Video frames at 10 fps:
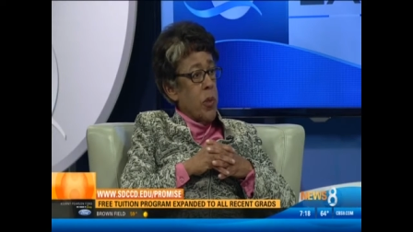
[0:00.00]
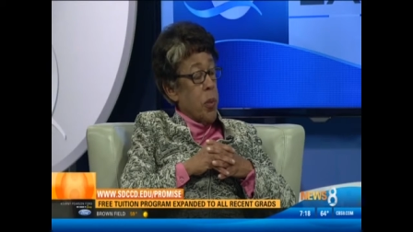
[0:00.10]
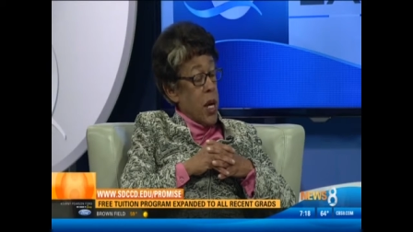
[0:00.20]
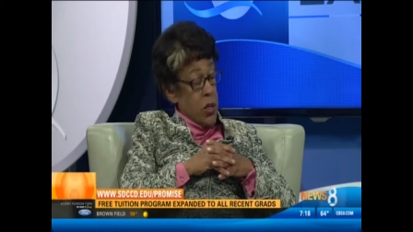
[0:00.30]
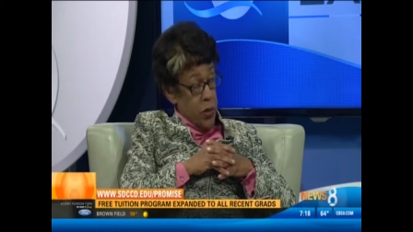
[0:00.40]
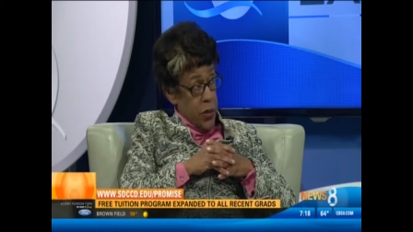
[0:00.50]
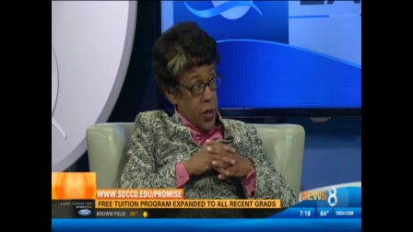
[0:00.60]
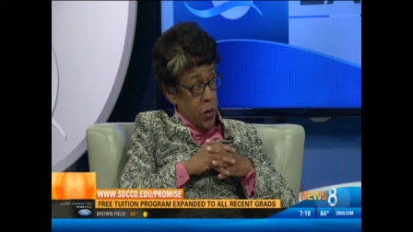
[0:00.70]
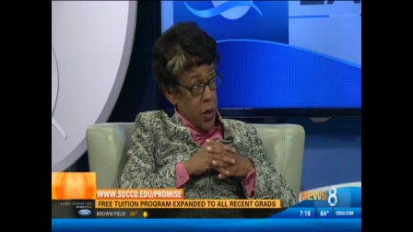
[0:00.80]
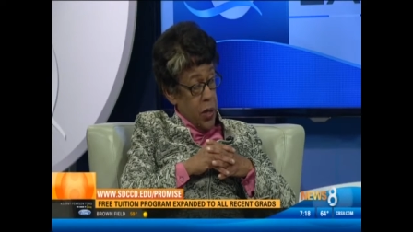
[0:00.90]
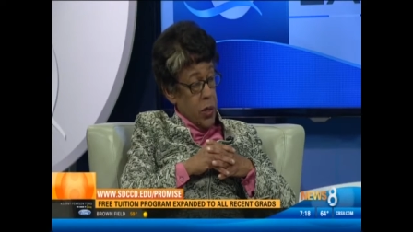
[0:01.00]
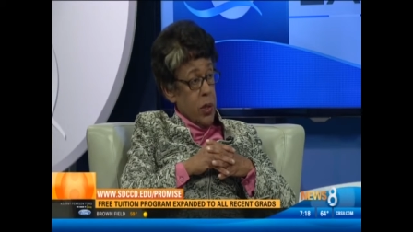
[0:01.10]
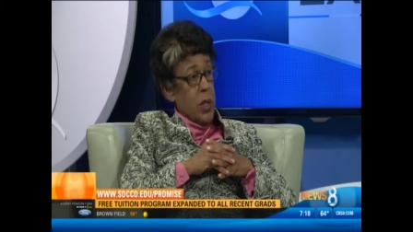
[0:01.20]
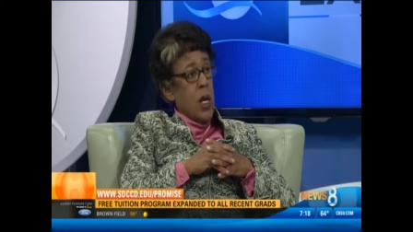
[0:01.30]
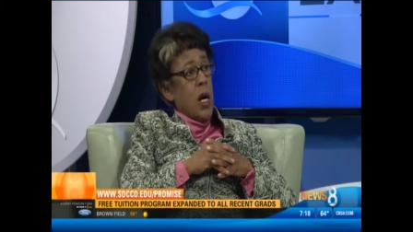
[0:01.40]
a major fundraiser
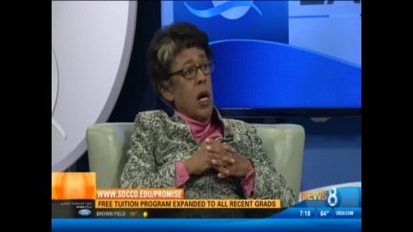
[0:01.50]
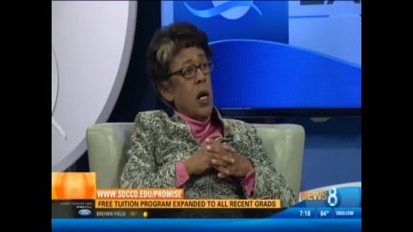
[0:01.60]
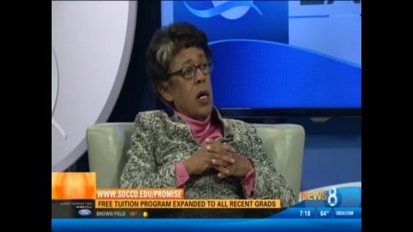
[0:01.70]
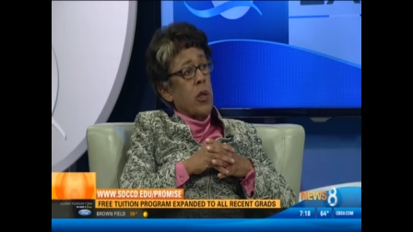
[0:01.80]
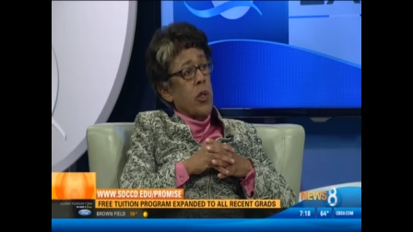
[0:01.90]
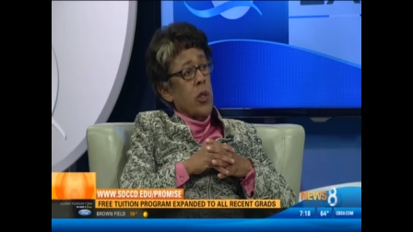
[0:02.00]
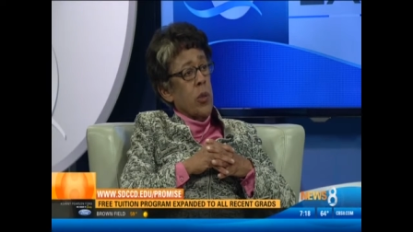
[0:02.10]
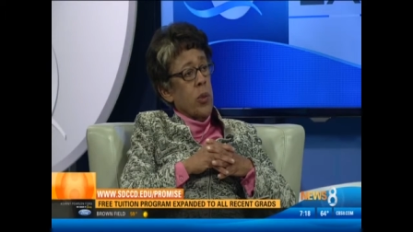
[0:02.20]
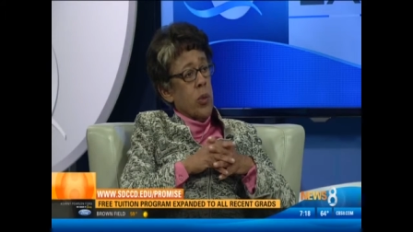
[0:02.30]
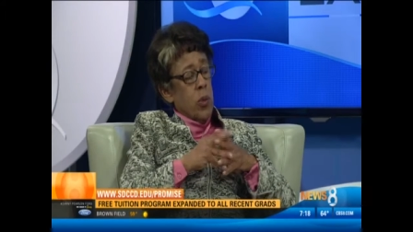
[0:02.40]
uh, to